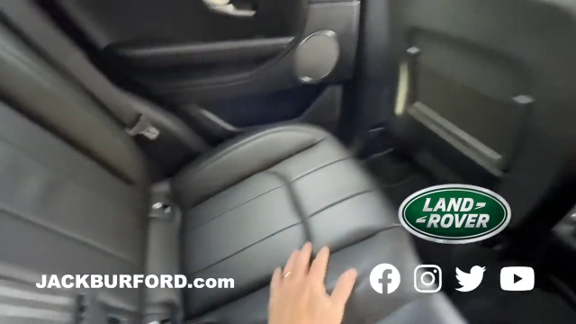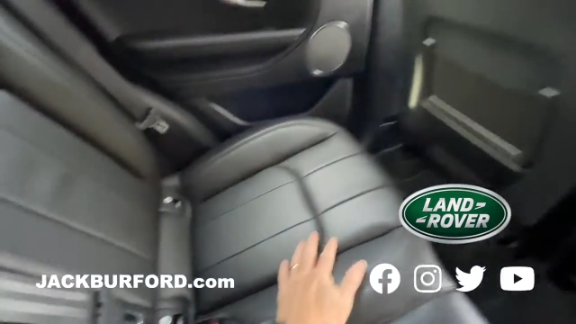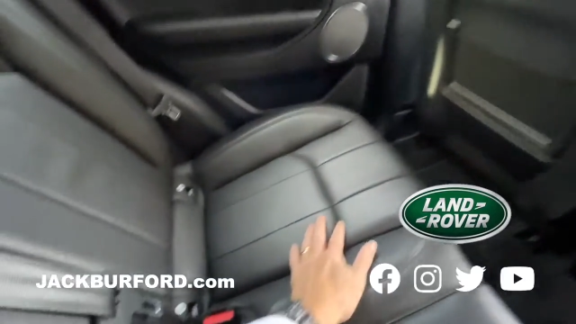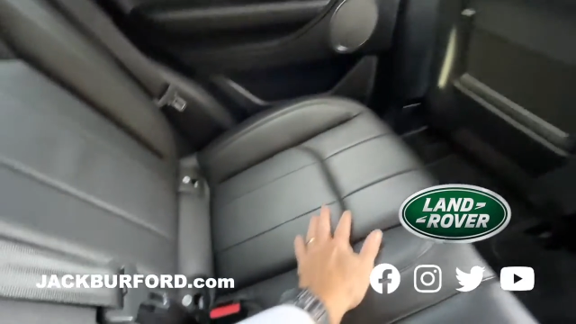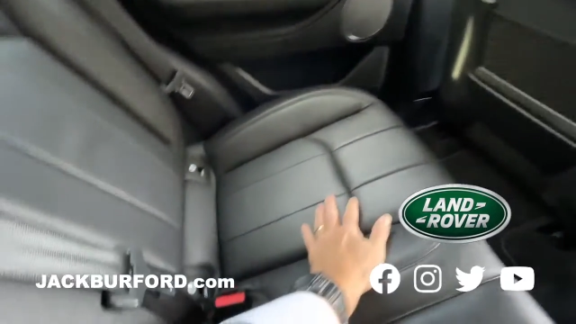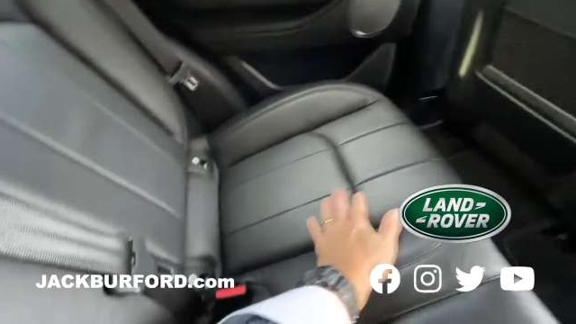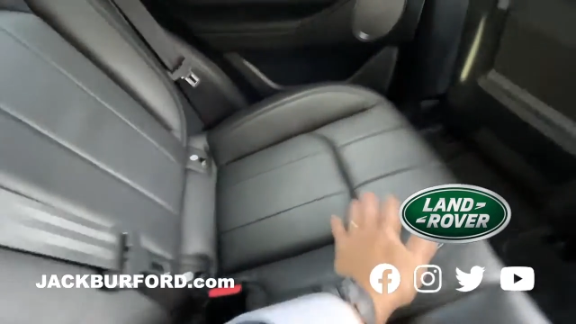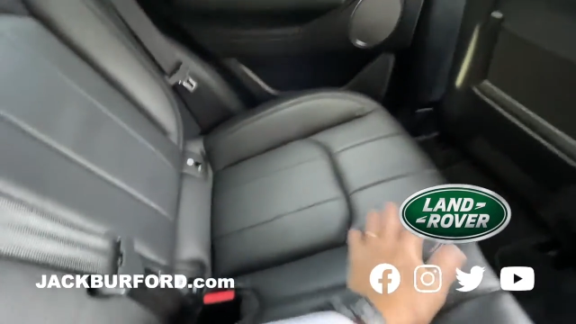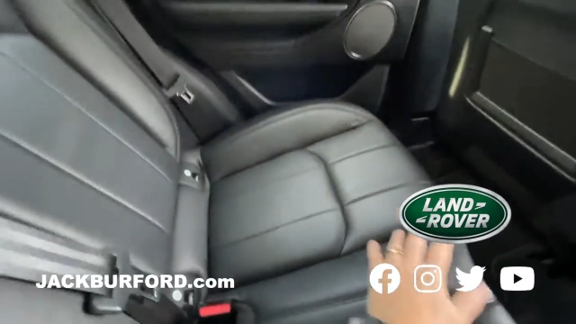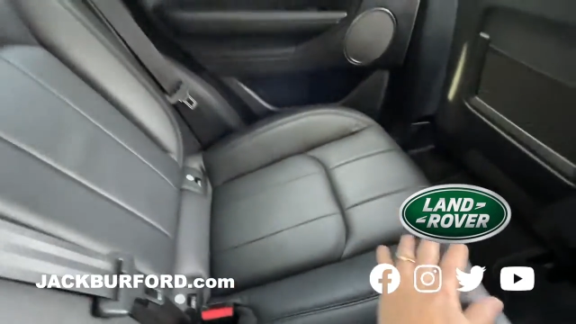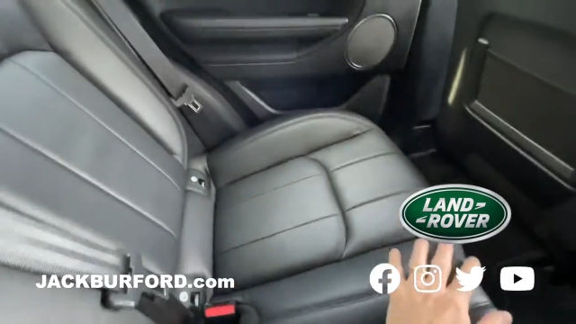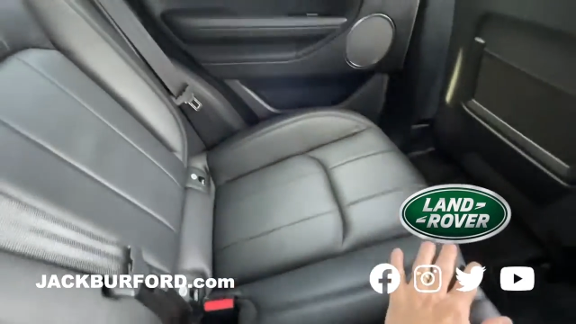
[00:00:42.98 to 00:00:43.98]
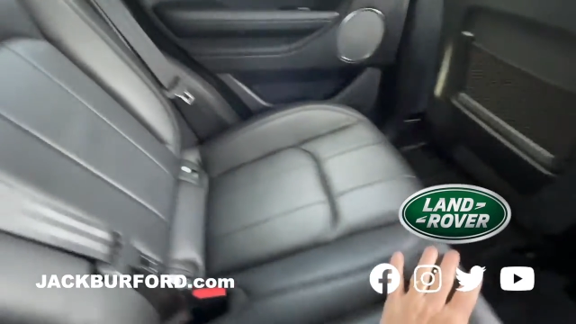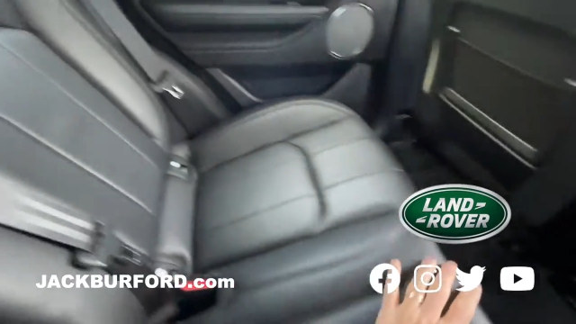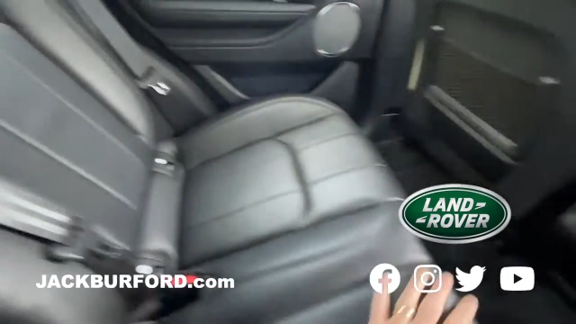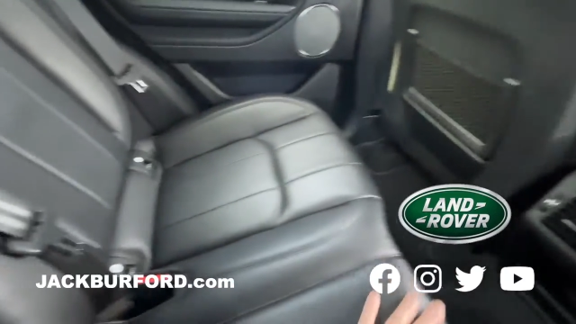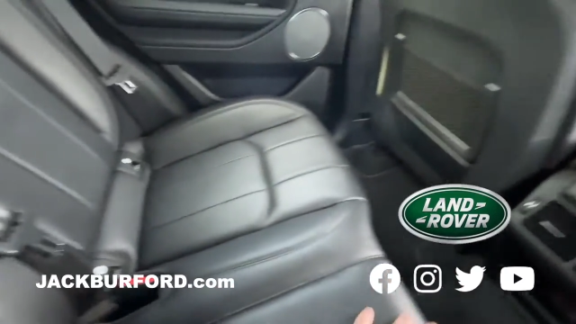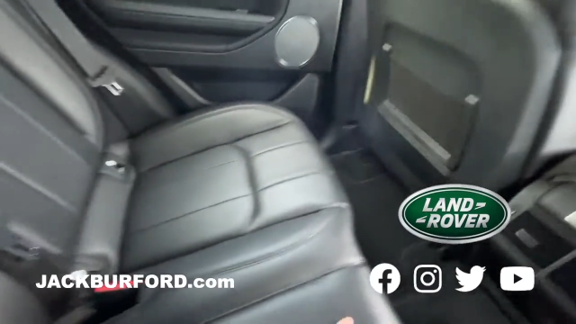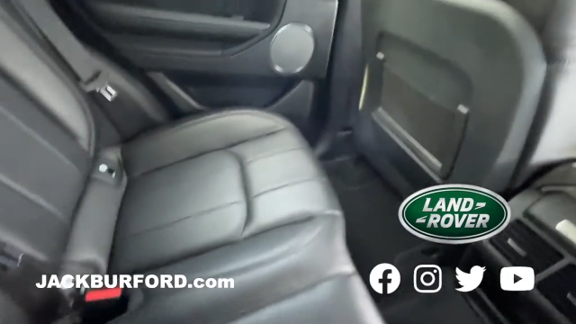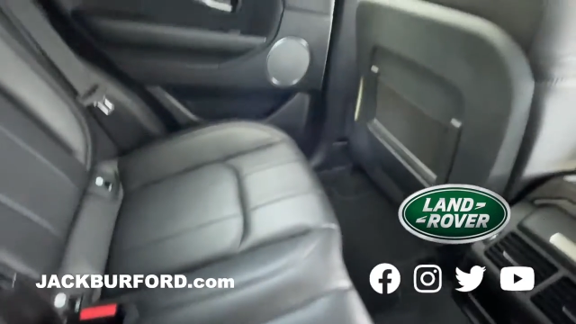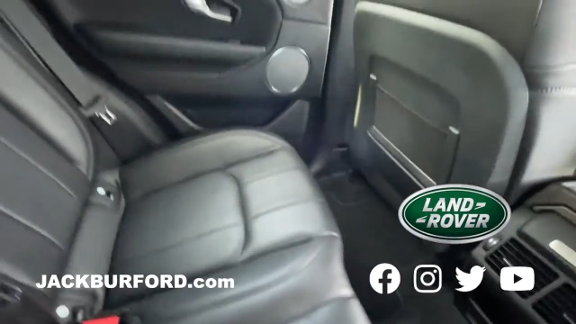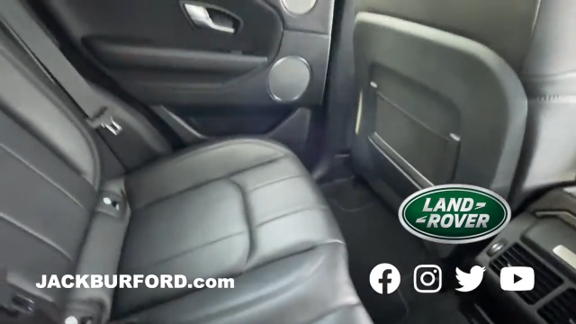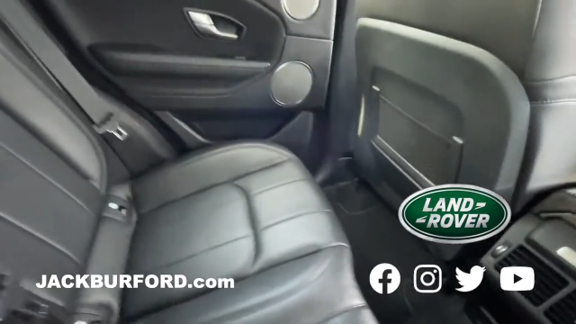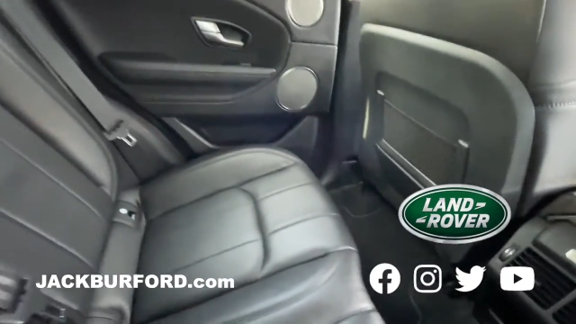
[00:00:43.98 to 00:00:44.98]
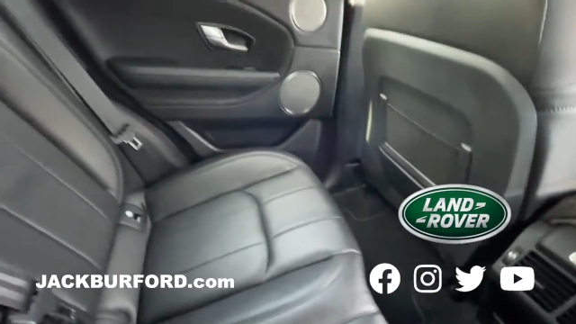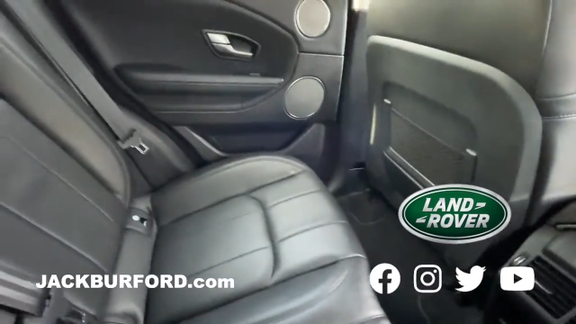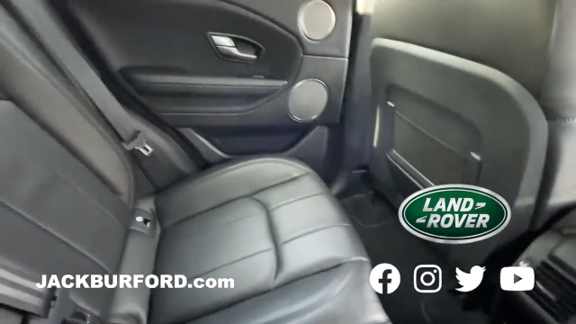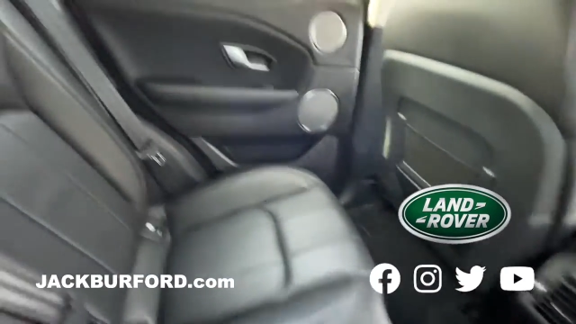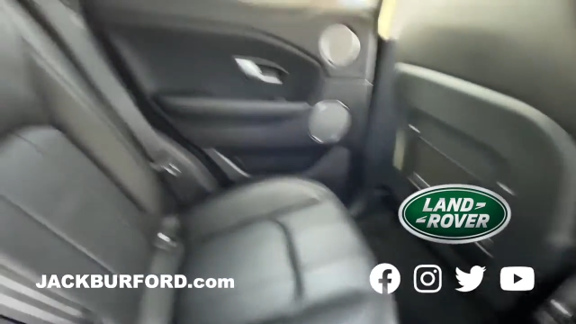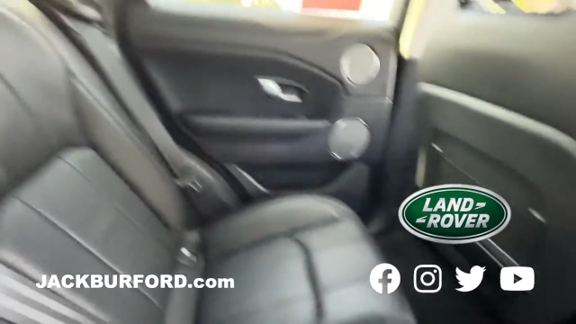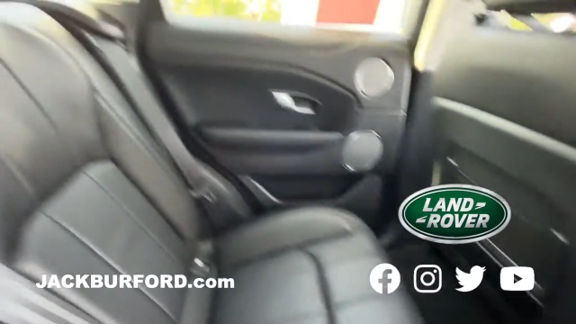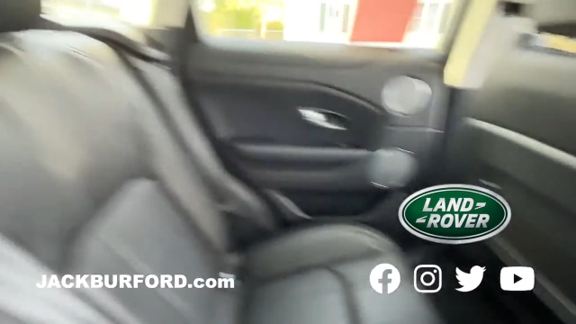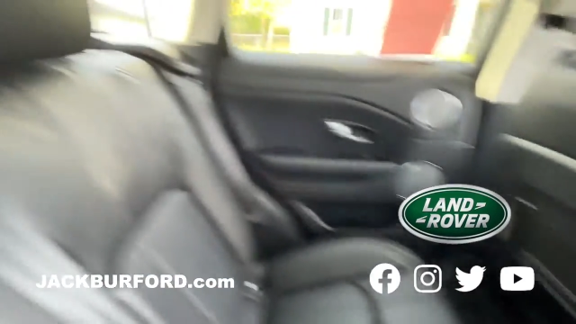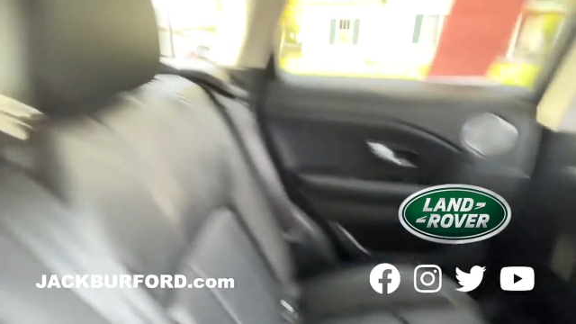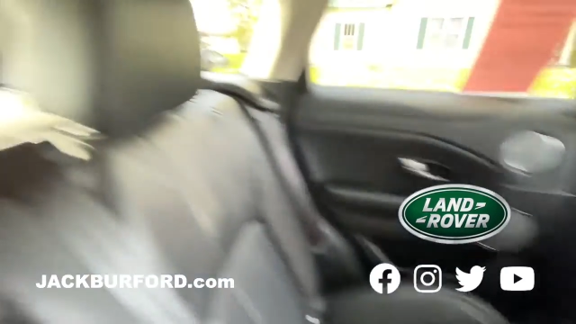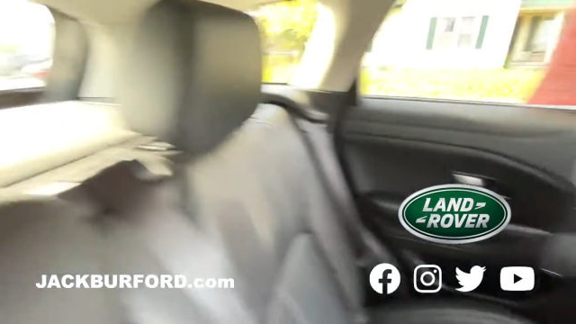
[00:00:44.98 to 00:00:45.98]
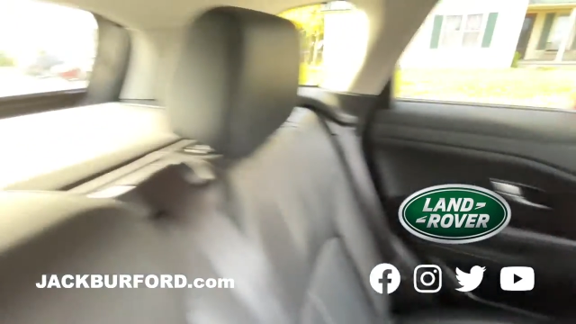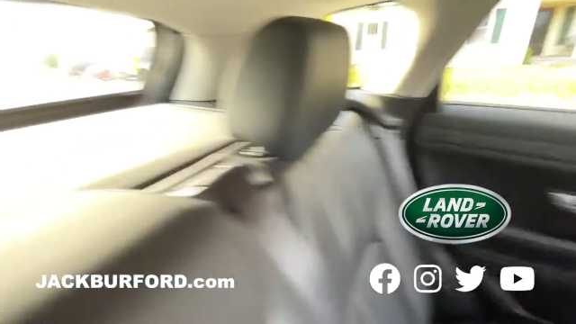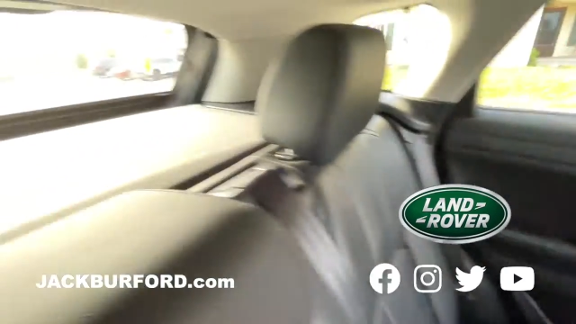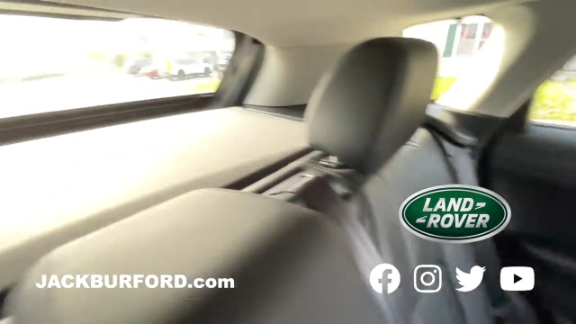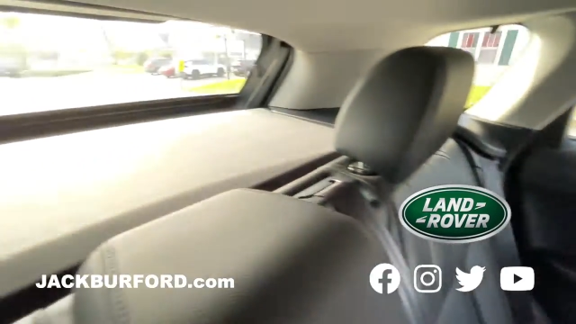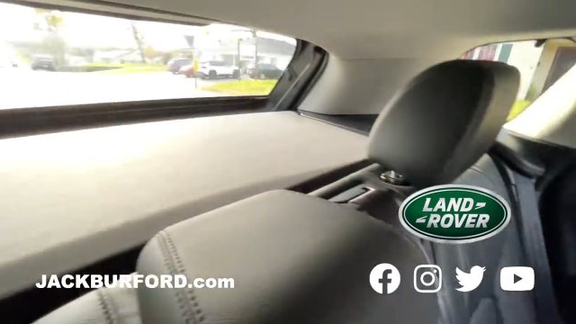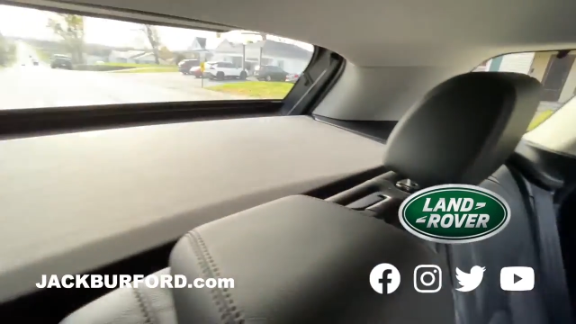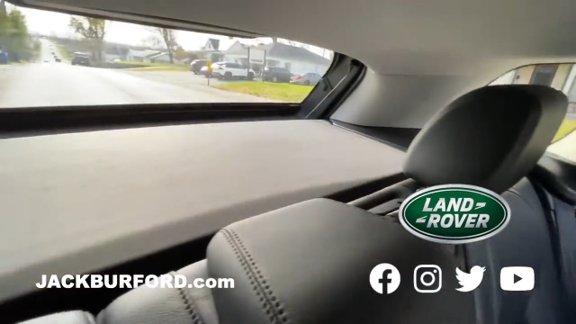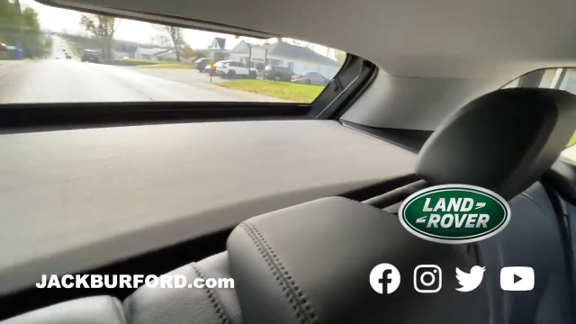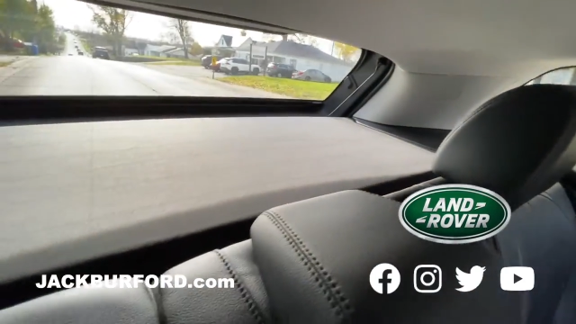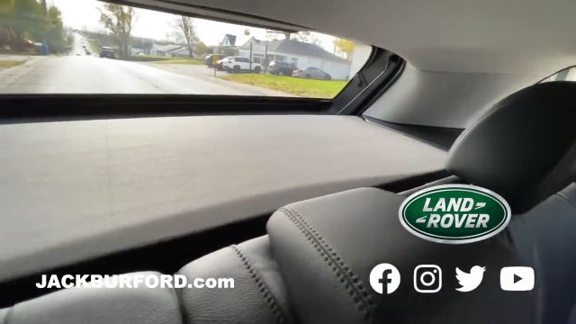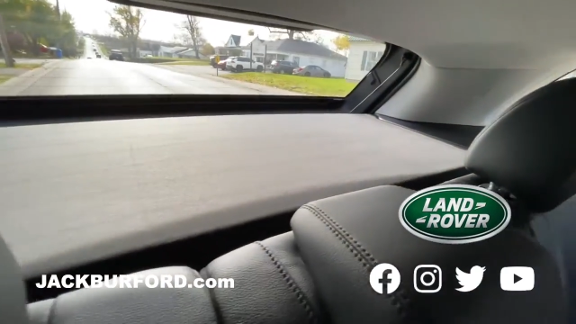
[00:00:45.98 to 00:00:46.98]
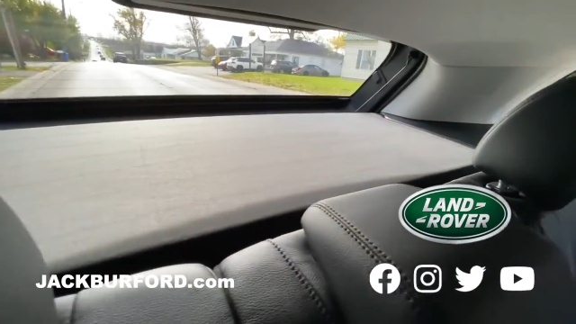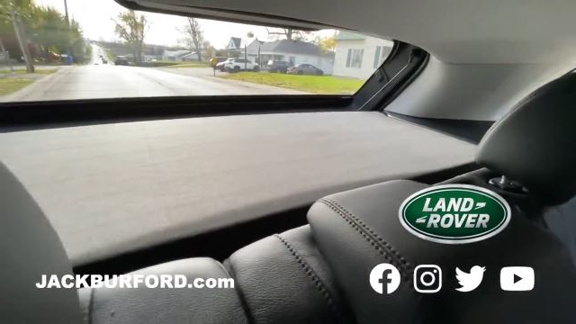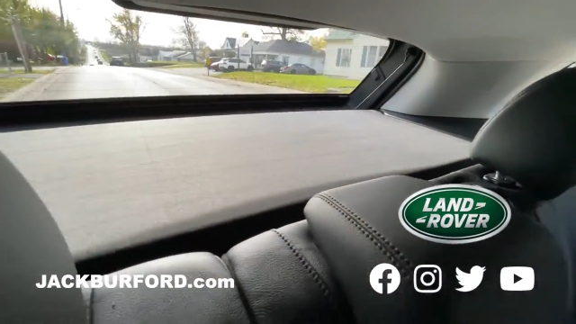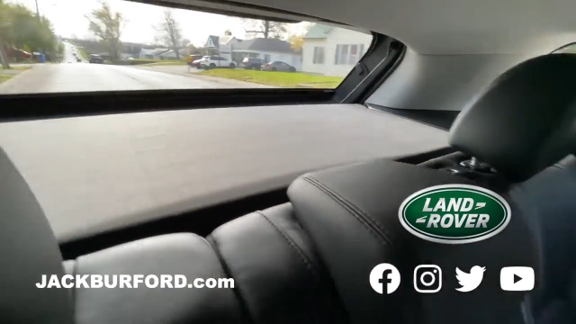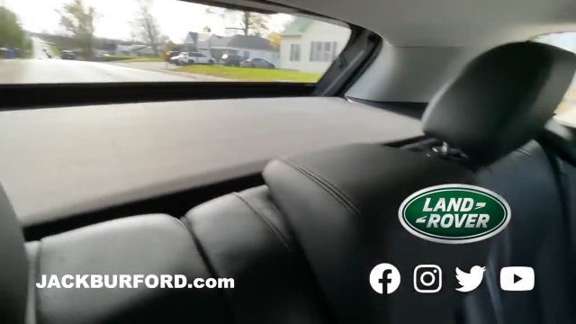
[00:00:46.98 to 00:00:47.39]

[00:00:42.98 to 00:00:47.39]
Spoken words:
Nobody's mouth can be seen.